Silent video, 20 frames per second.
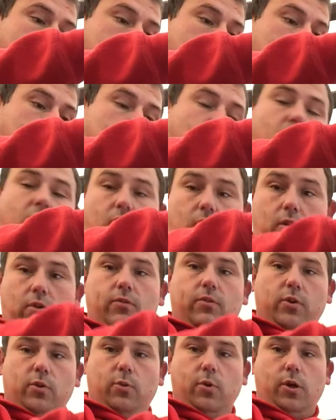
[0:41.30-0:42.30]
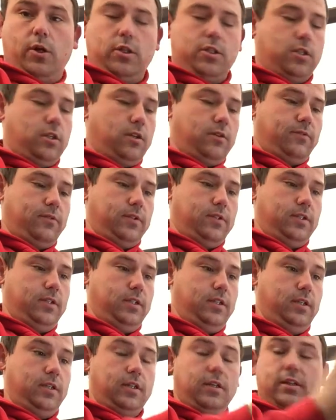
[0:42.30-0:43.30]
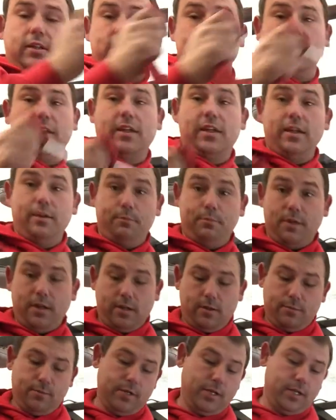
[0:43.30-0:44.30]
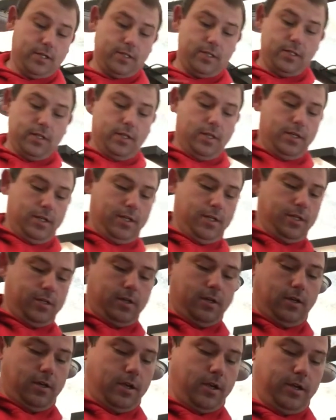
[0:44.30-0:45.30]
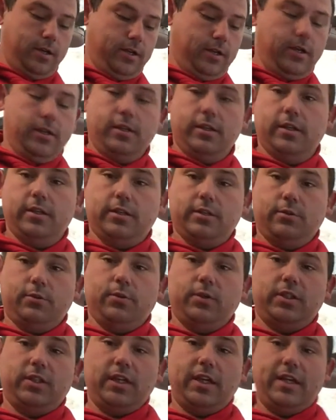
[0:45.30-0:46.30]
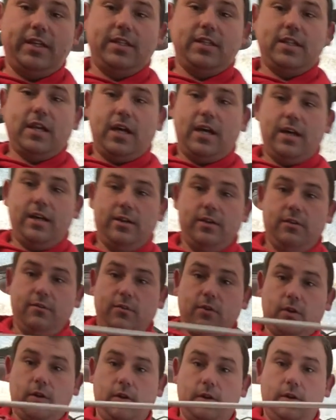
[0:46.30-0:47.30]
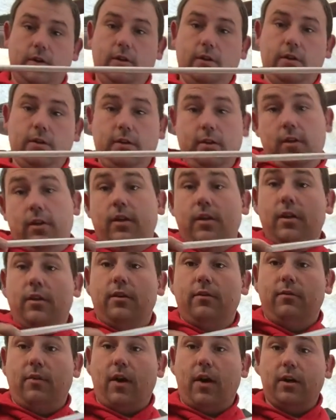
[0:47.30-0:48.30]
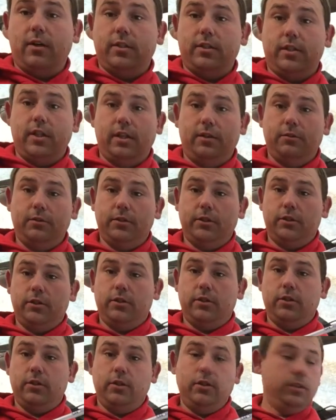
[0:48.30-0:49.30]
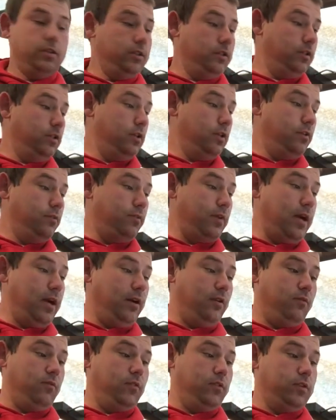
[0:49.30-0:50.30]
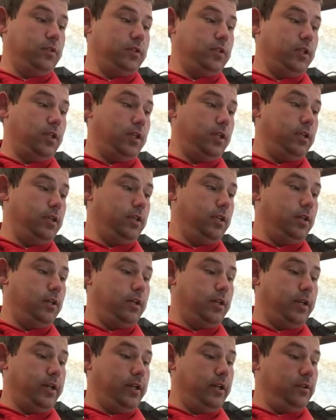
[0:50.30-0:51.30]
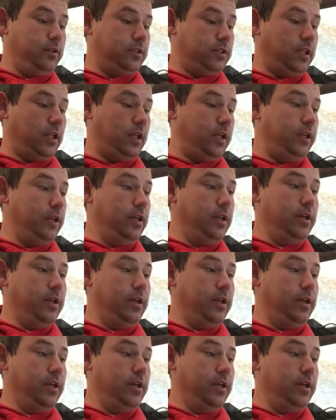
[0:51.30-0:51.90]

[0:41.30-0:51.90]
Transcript: getting all over the work surface, because they can make a mess. Alright, this is what the inside of a fire extinguisher valve looks like, head looks like.